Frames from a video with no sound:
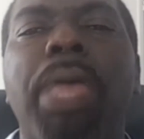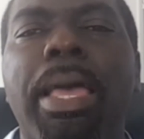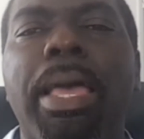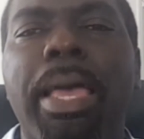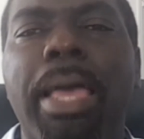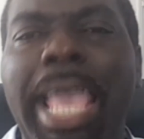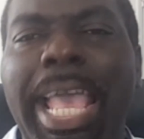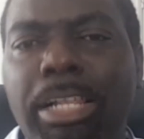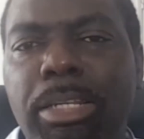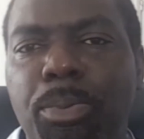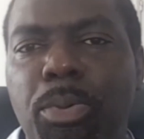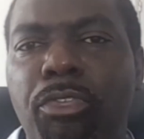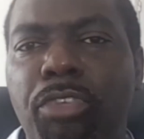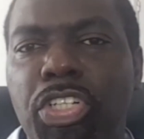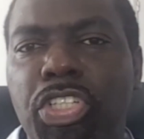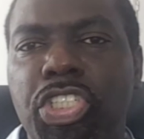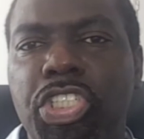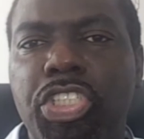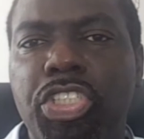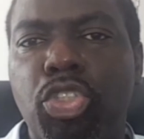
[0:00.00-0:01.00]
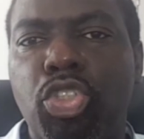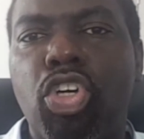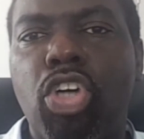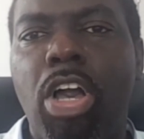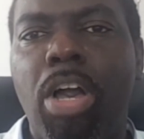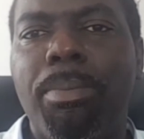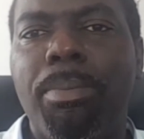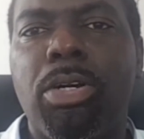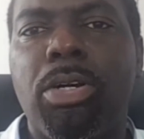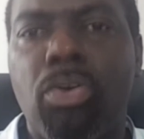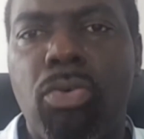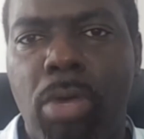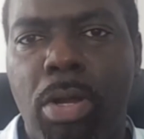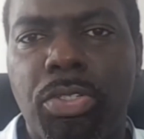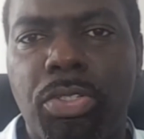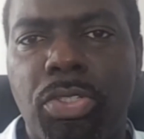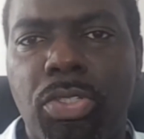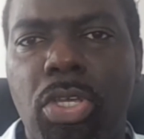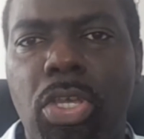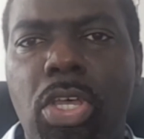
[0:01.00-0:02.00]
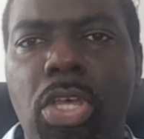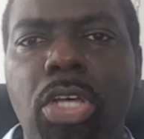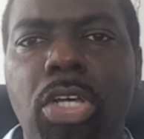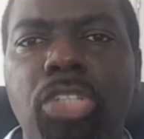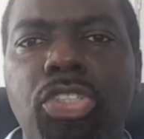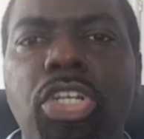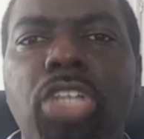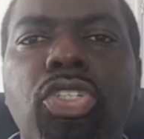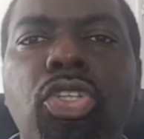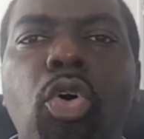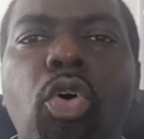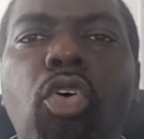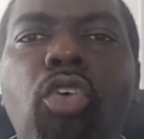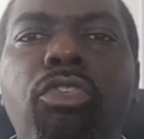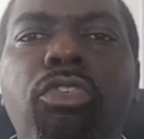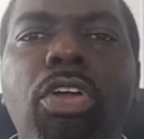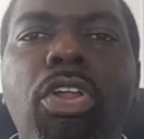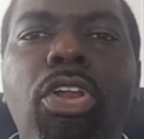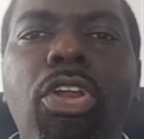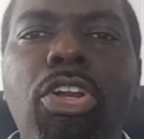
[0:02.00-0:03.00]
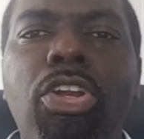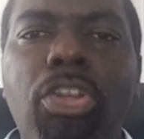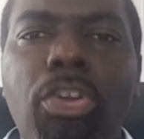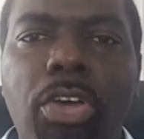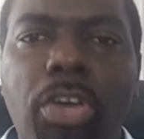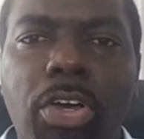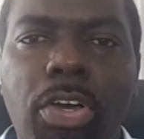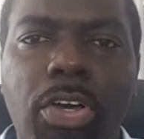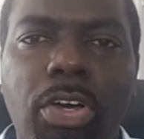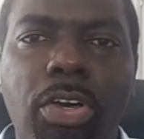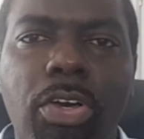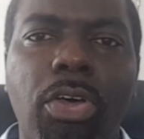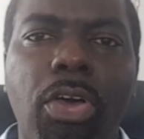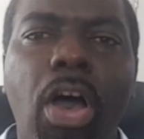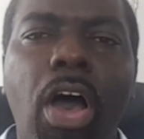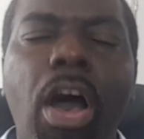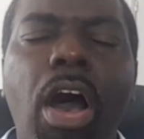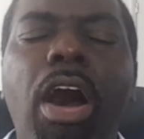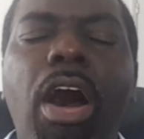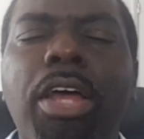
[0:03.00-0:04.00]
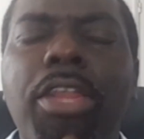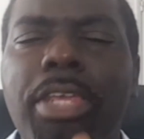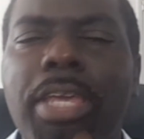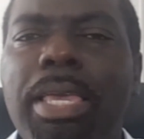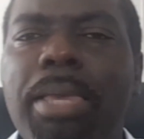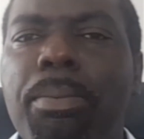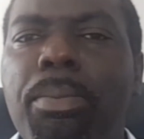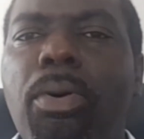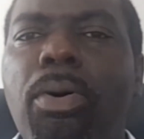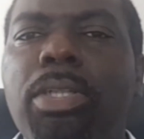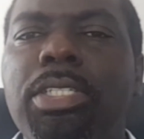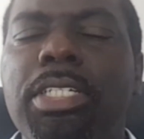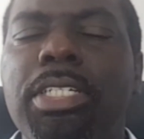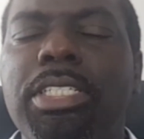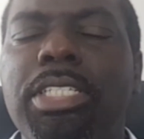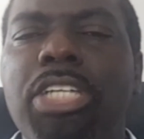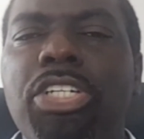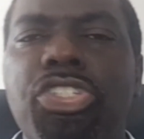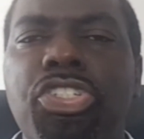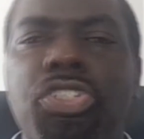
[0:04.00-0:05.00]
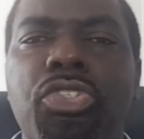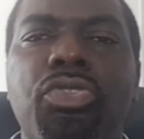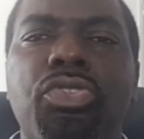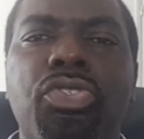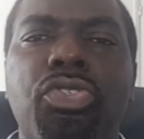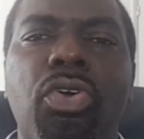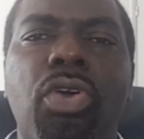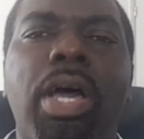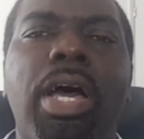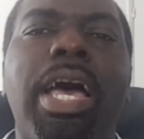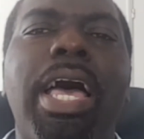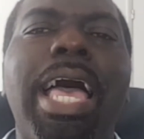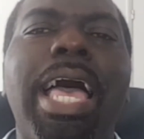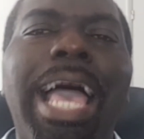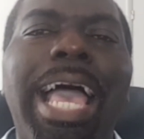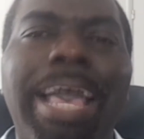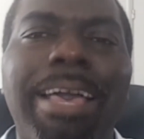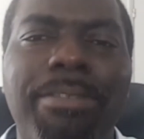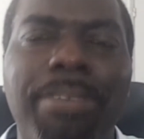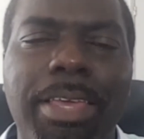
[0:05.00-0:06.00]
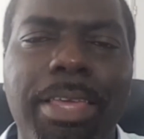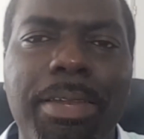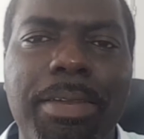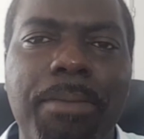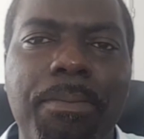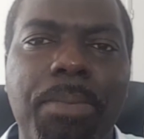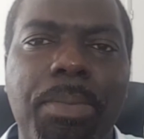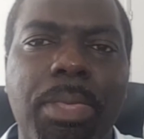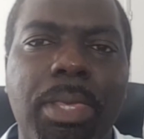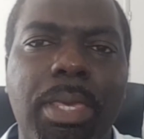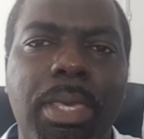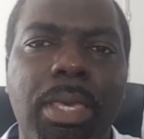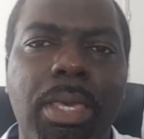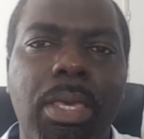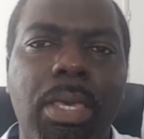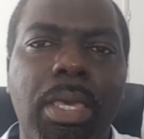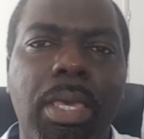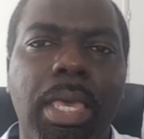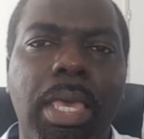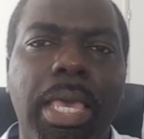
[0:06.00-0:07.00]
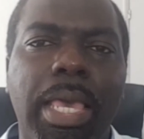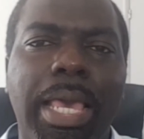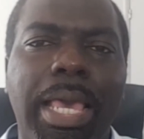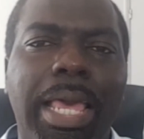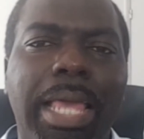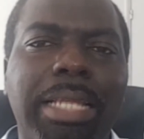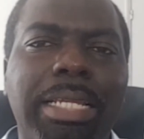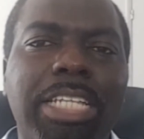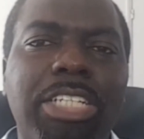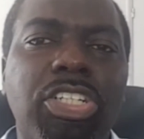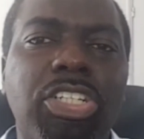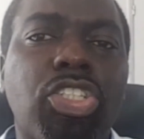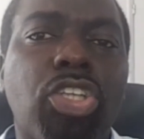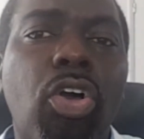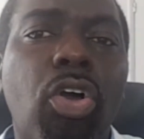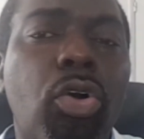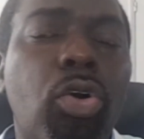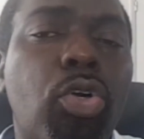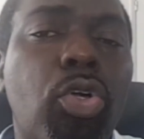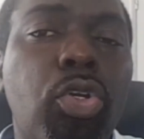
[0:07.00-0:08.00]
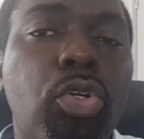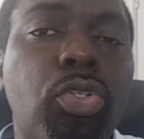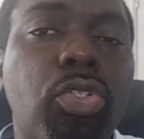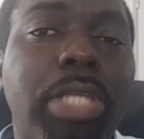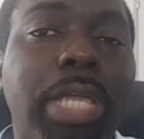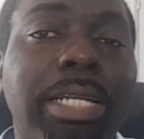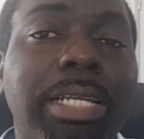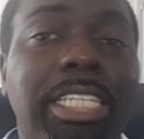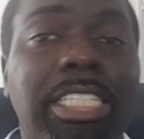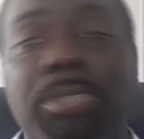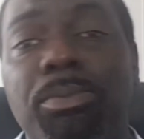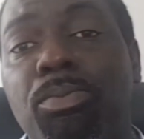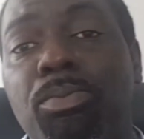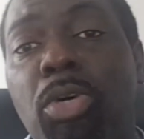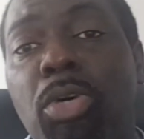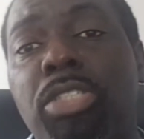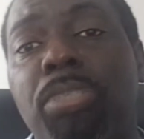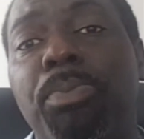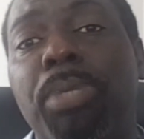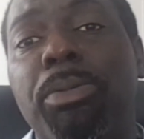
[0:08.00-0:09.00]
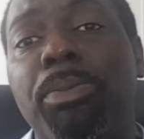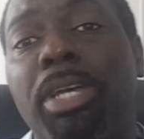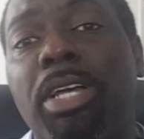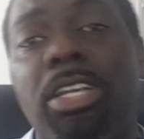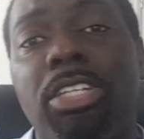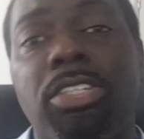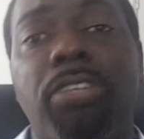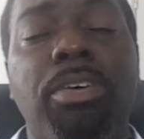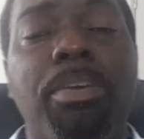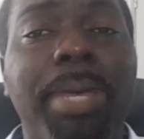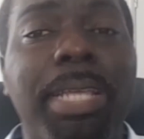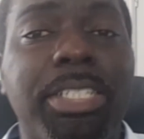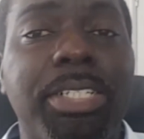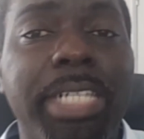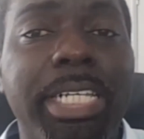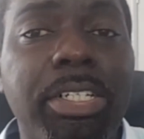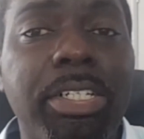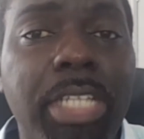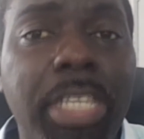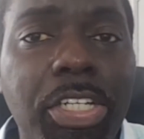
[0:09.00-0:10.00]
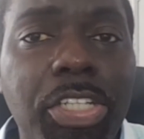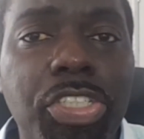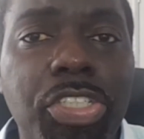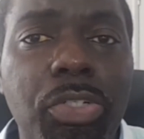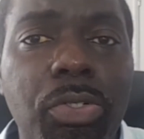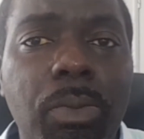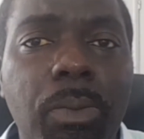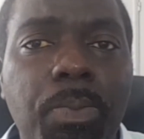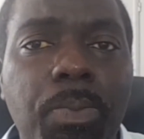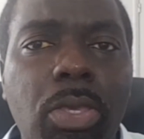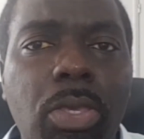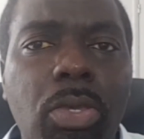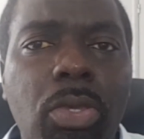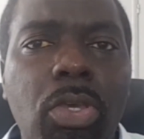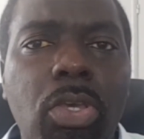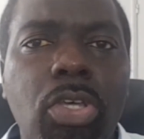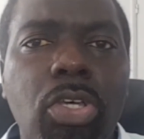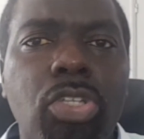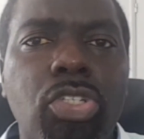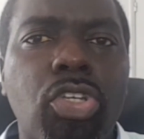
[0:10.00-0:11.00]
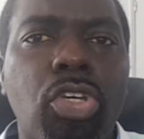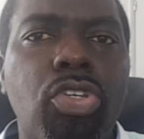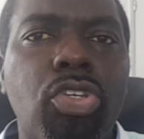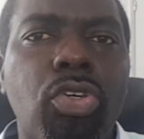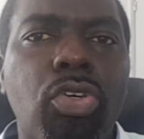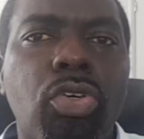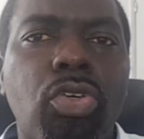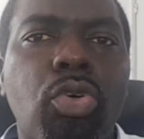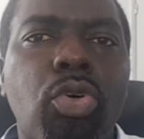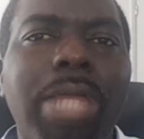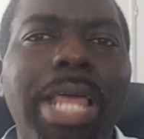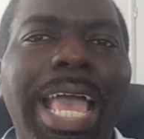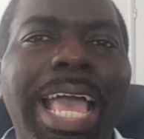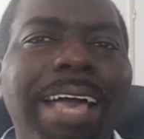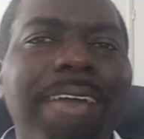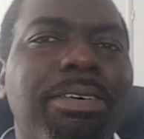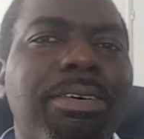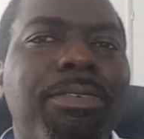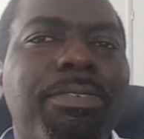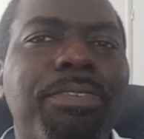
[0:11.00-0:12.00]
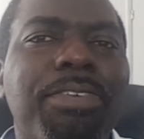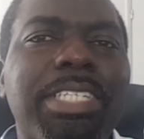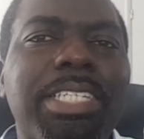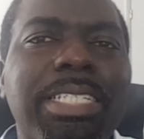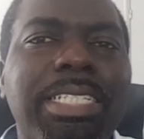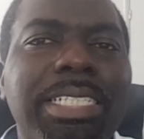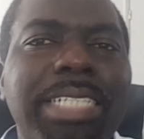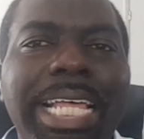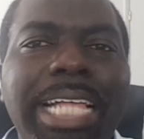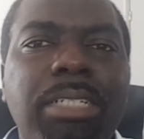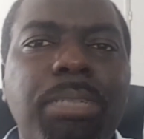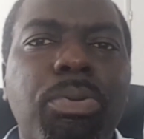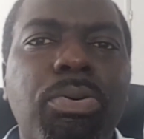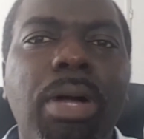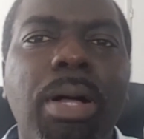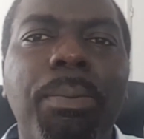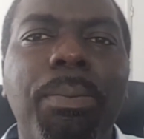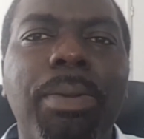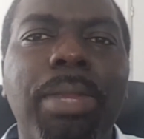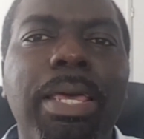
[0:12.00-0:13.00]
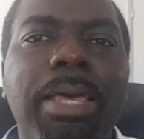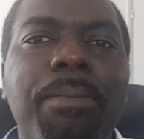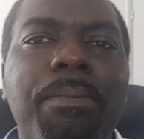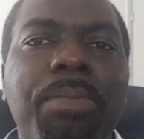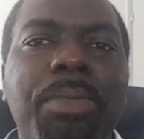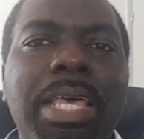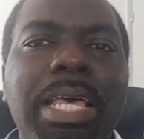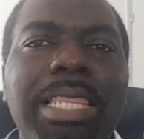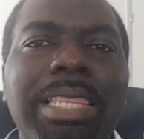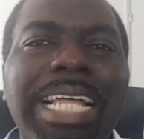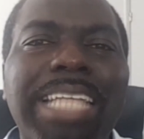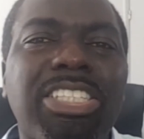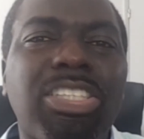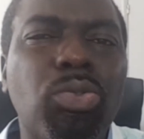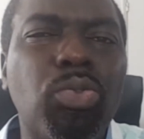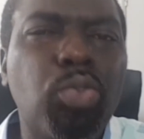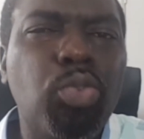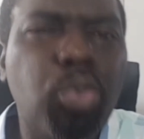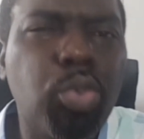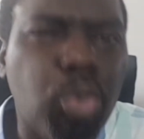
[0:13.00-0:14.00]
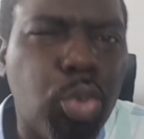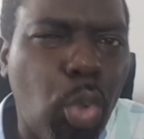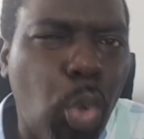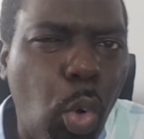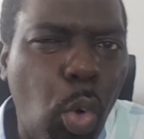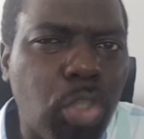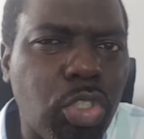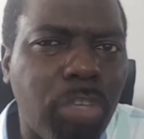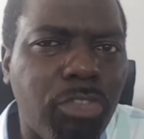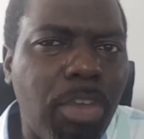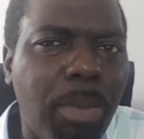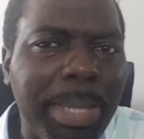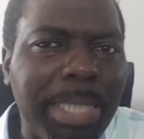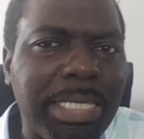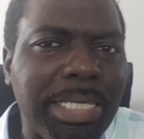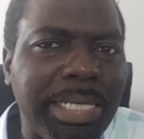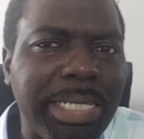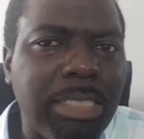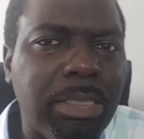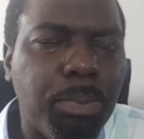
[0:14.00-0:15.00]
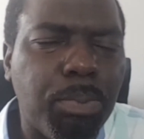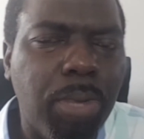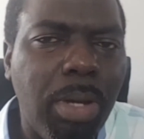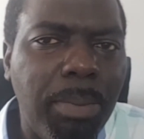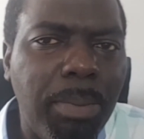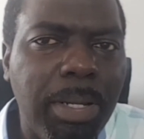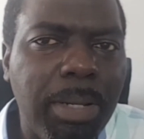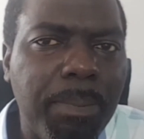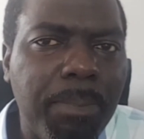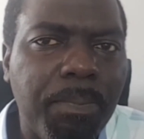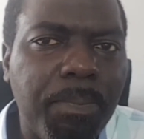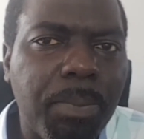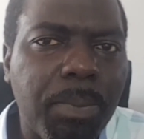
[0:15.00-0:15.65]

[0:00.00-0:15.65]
health professionals you come across just overlook other important issues you are having, and they just conclude that it must be because of the mental health issue. So you could have a physical health problem that's the root cause of your mental health problem,